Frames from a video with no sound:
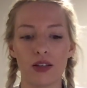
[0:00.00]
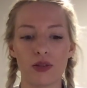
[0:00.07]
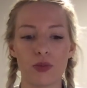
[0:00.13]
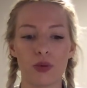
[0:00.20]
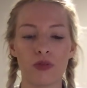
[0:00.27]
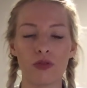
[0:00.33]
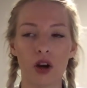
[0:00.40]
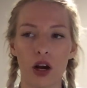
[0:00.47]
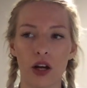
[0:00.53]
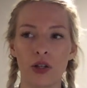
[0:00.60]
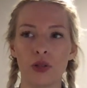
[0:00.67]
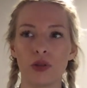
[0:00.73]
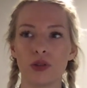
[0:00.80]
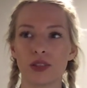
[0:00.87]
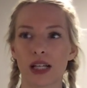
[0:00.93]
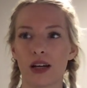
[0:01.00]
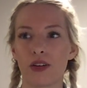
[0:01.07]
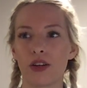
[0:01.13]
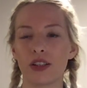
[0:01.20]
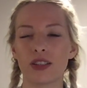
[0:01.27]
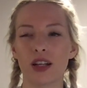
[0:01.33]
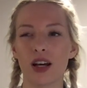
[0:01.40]
It's been writing it all down.
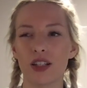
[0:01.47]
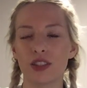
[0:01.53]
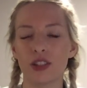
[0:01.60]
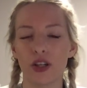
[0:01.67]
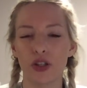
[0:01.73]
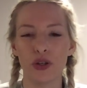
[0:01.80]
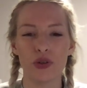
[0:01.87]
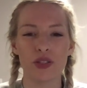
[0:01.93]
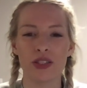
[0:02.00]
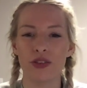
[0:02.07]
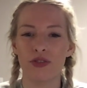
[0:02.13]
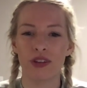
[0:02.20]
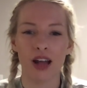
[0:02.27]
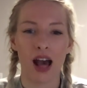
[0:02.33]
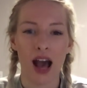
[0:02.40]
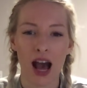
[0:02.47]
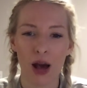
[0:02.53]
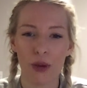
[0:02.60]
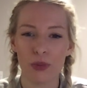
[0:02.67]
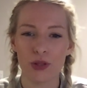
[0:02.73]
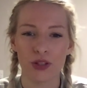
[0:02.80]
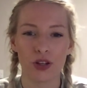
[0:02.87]
I started like using different
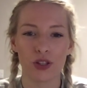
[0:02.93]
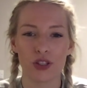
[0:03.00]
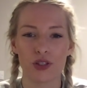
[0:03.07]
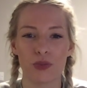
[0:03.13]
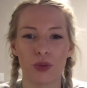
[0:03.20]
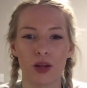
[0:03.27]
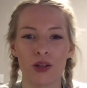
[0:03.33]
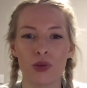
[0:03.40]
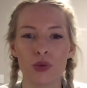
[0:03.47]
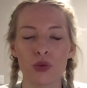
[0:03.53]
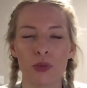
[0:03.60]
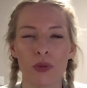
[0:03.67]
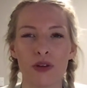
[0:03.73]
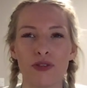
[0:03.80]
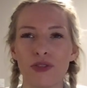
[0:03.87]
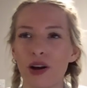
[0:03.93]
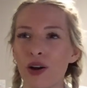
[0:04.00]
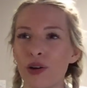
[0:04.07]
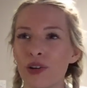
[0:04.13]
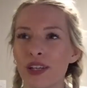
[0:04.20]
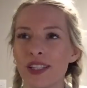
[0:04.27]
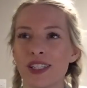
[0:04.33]
apps, and because it was on my
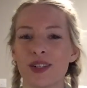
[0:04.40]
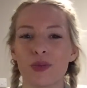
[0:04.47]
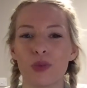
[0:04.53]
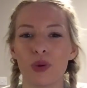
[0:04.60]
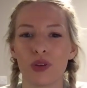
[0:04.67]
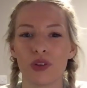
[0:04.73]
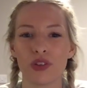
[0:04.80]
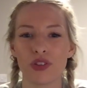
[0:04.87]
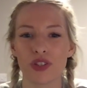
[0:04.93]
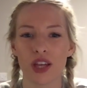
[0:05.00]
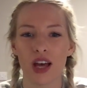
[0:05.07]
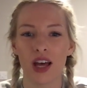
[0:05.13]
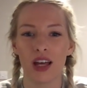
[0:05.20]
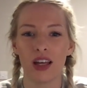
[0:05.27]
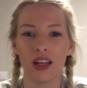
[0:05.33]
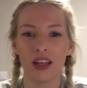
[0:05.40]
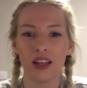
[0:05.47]
phone, I didn't want to